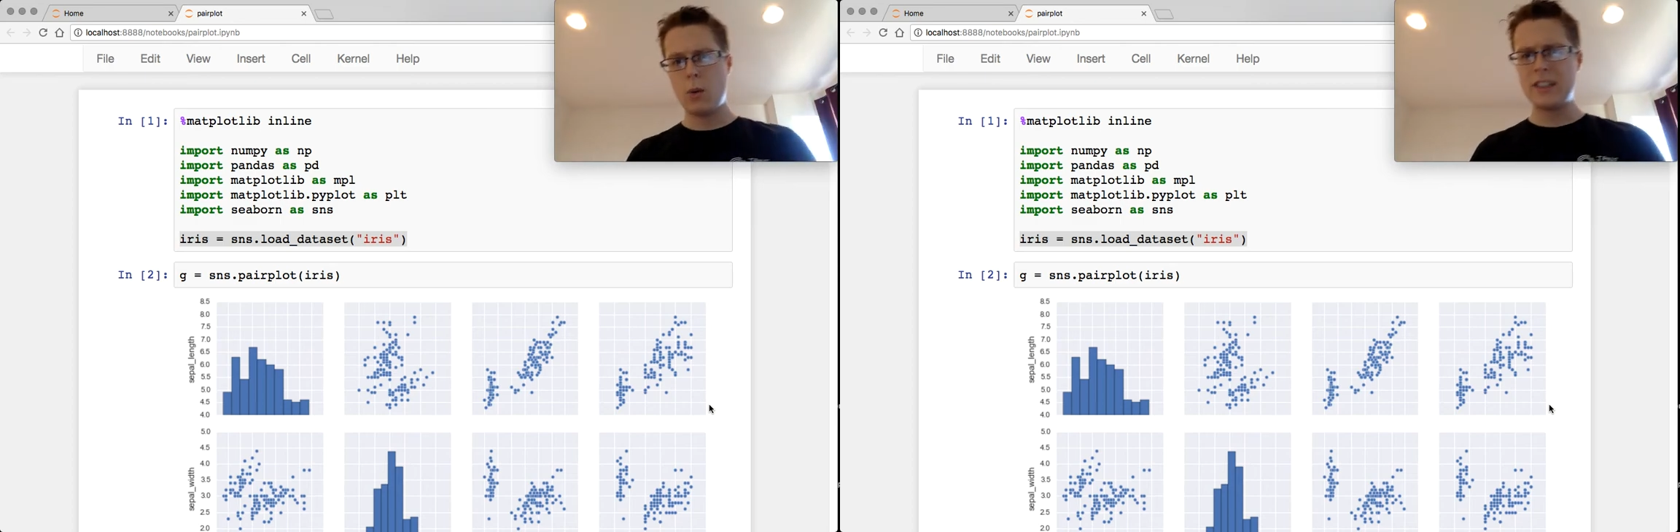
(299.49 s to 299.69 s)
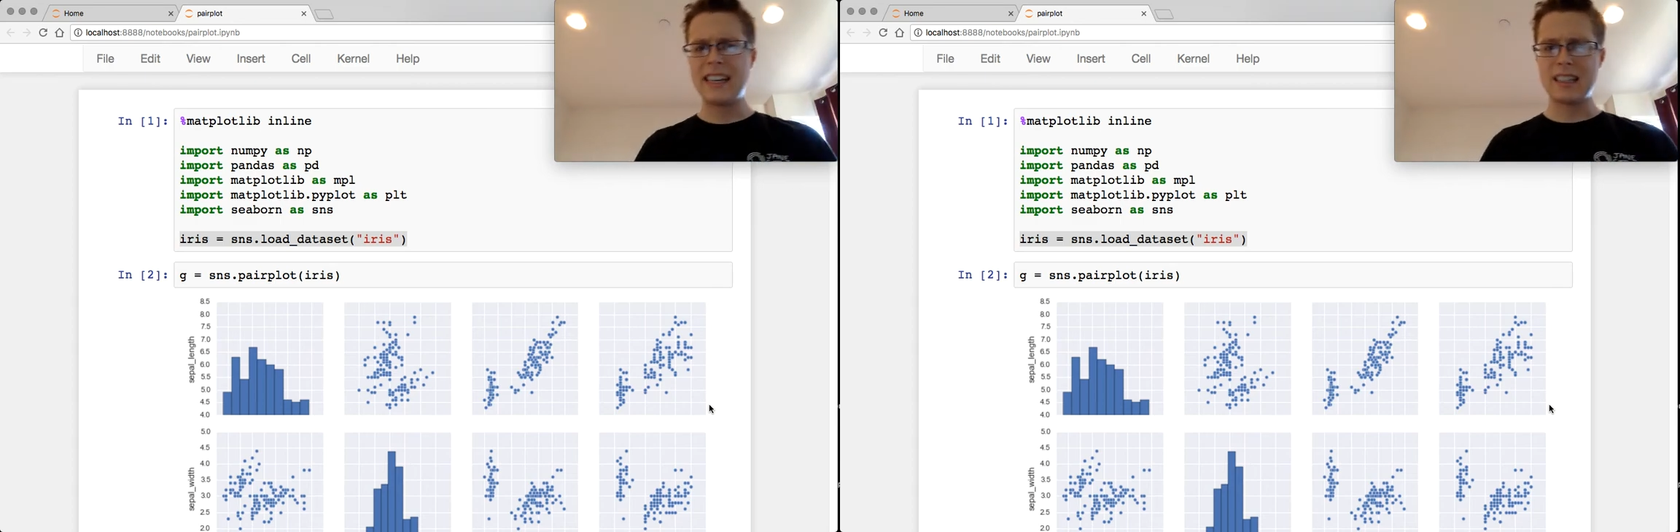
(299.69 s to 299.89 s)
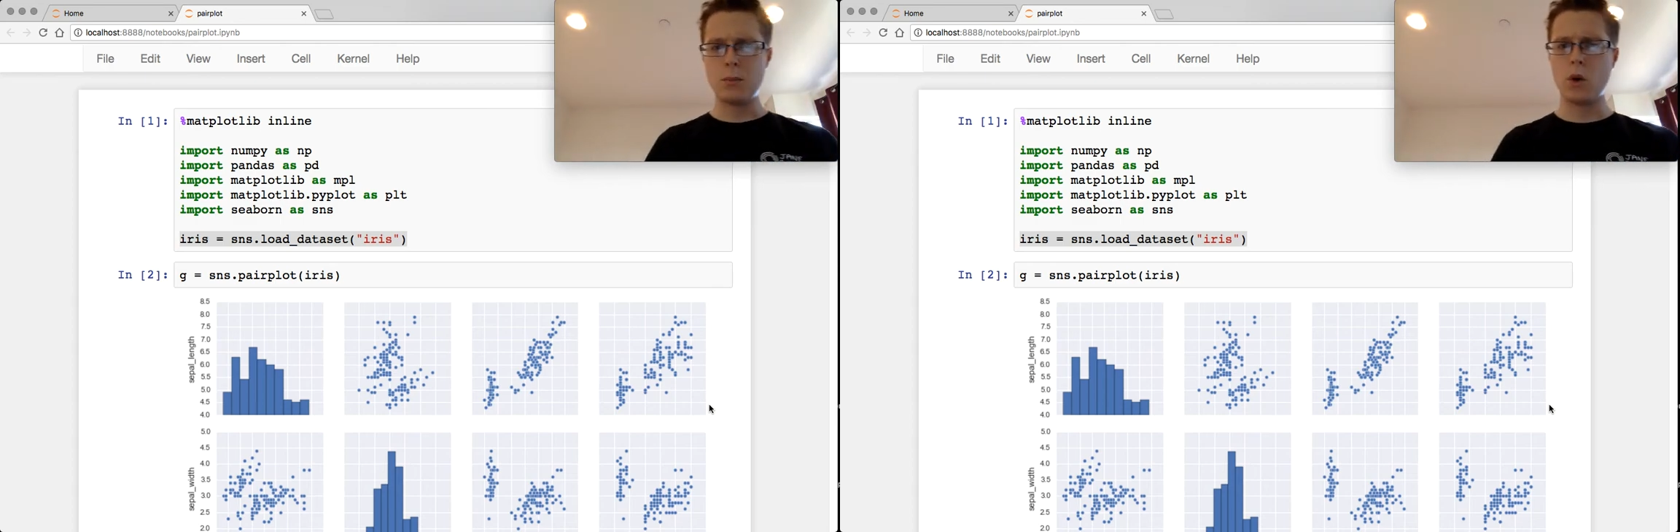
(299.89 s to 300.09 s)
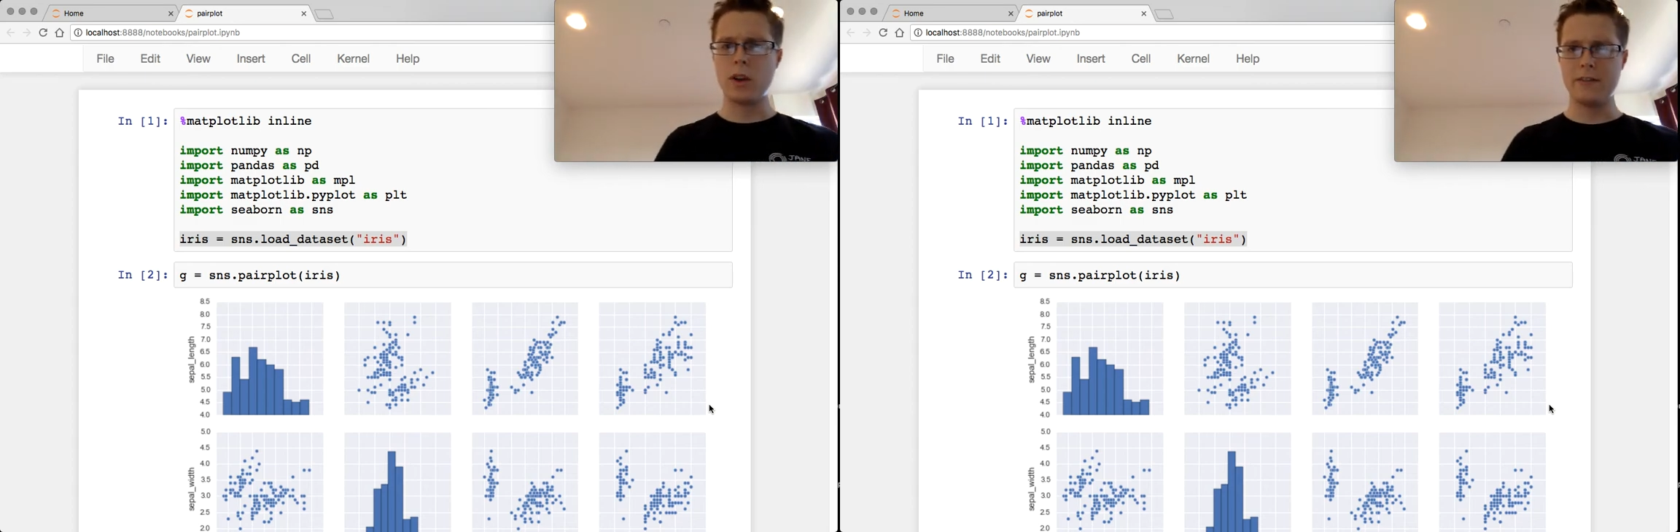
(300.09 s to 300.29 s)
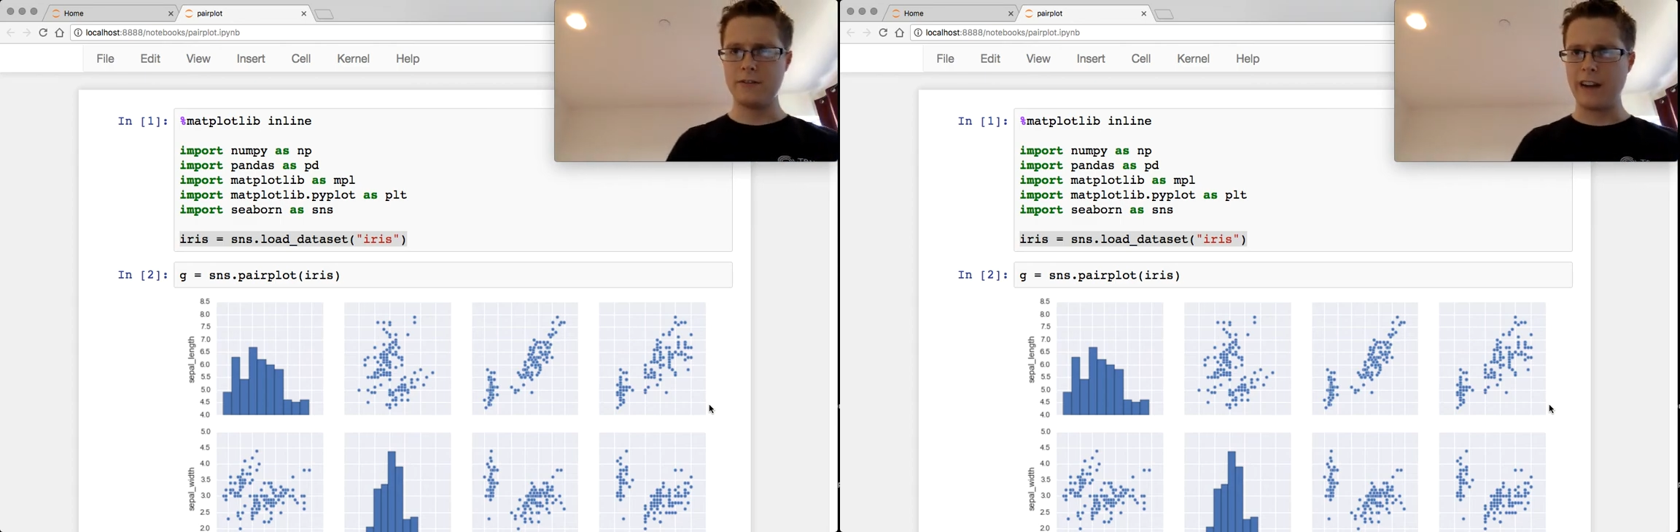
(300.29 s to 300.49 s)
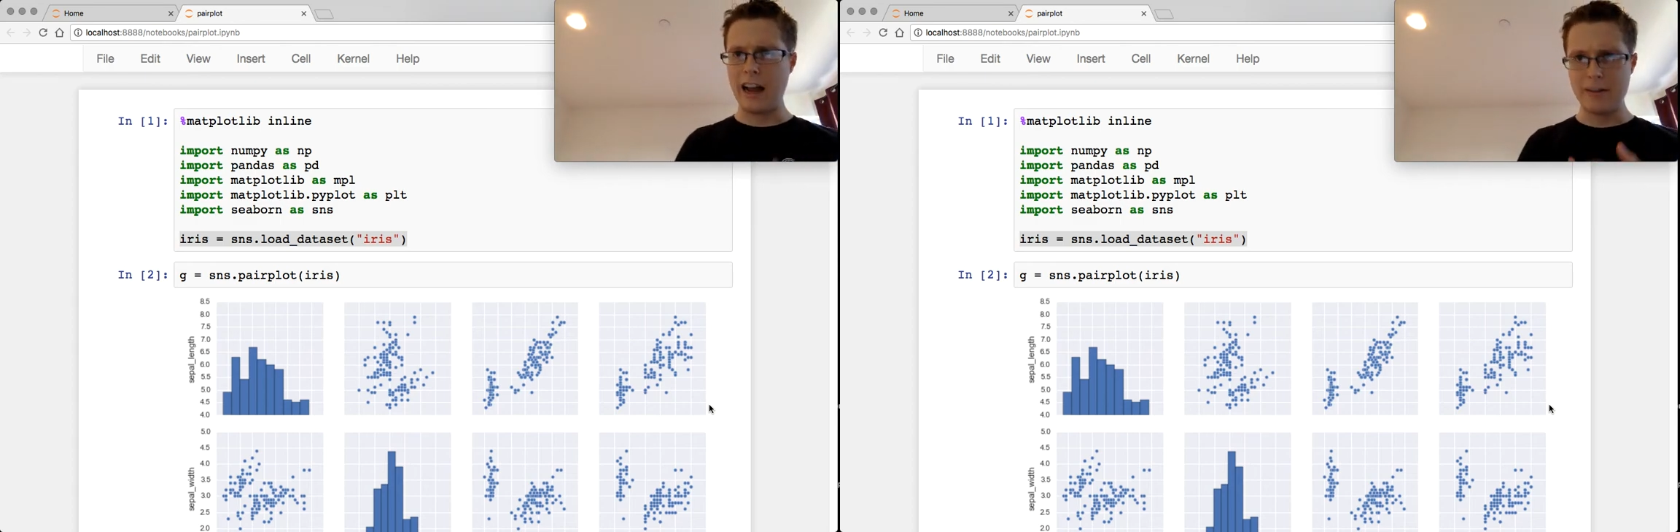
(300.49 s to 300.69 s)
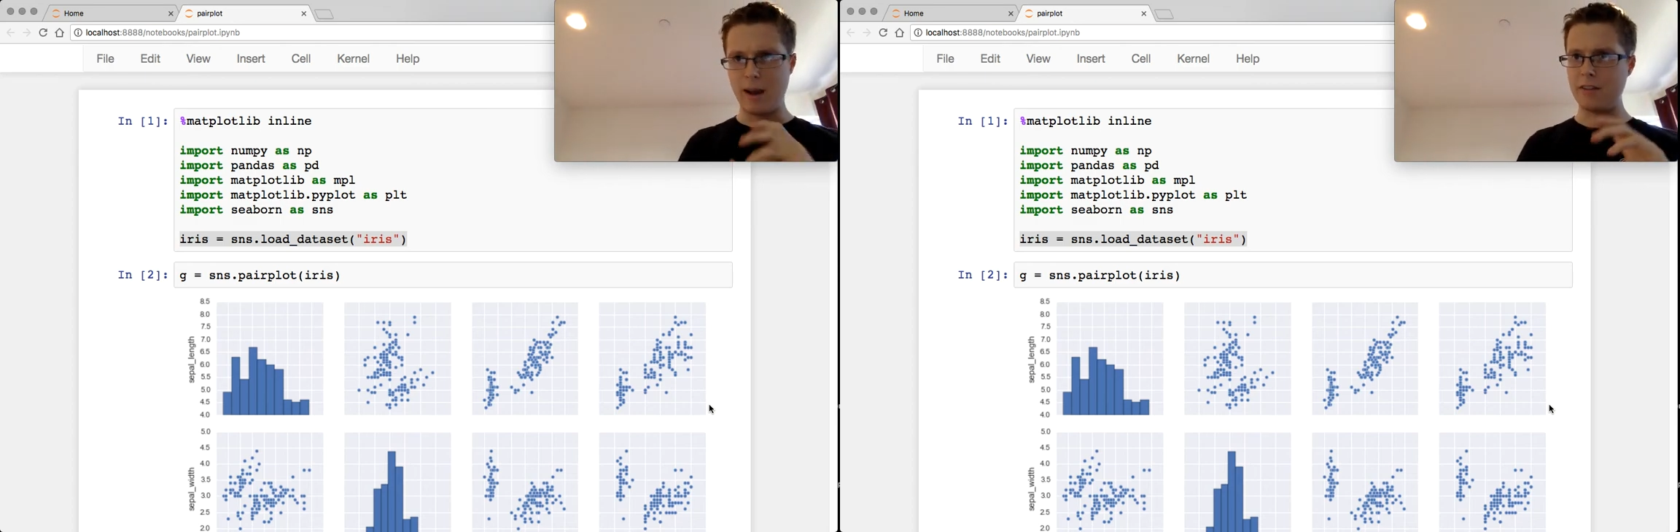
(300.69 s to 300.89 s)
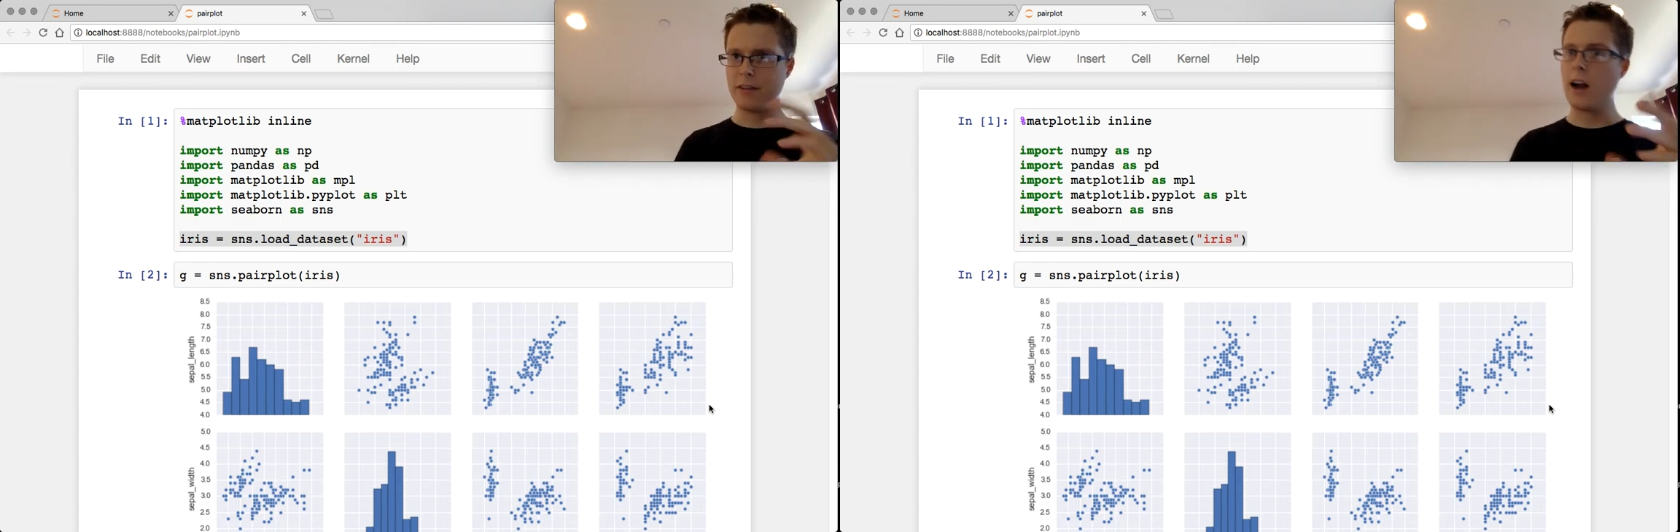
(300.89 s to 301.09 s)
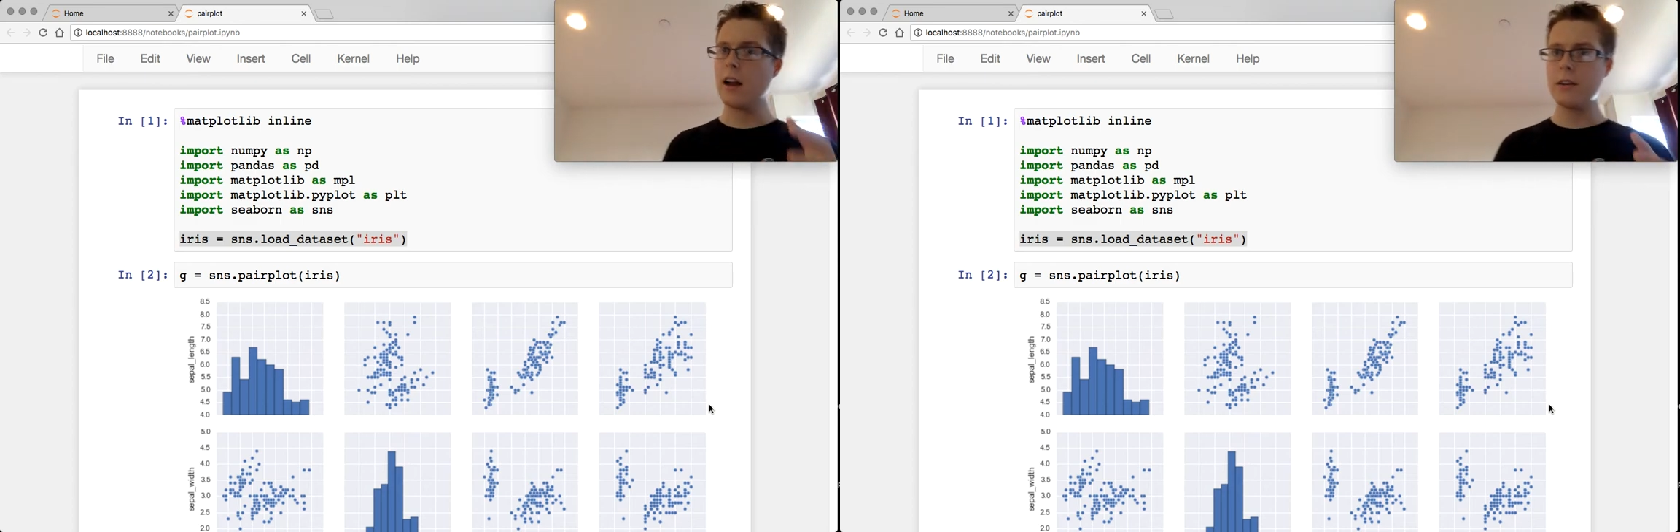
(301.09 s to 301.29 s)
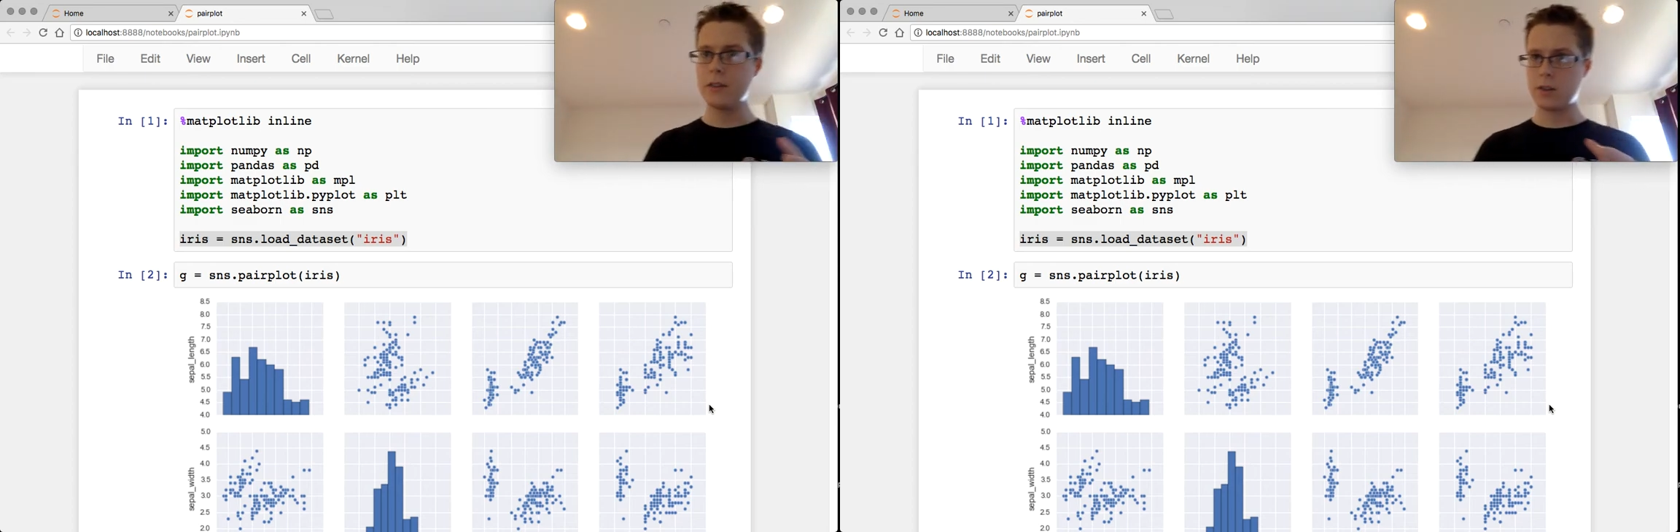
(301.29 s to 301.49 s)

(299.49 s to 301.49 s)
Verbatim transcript: once it gets more than 5 by 5,